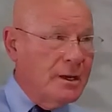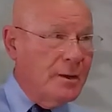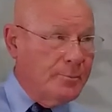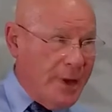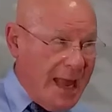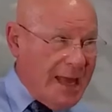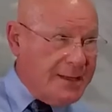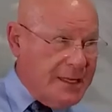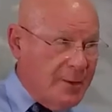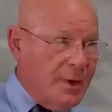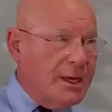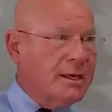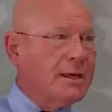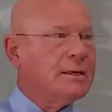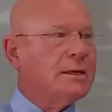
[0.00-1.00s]

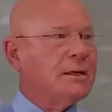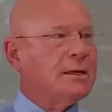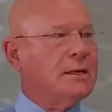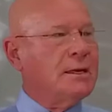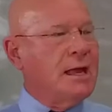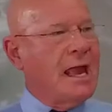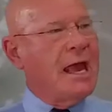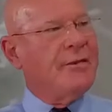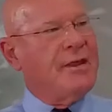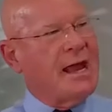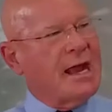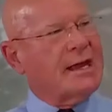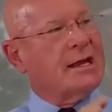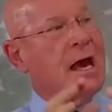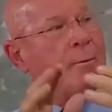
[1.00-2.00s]
pandemic mm-hmm. and the
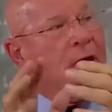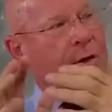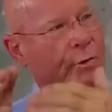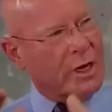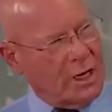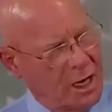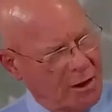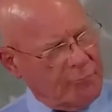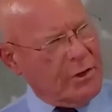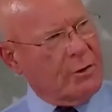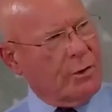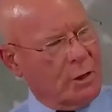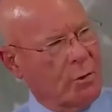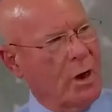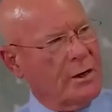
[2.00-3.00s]
economic recovery
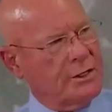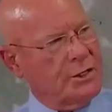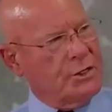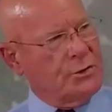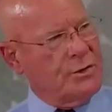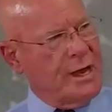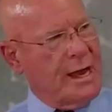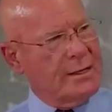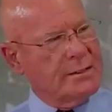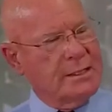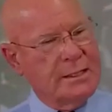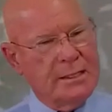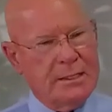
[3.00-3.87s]
required to do that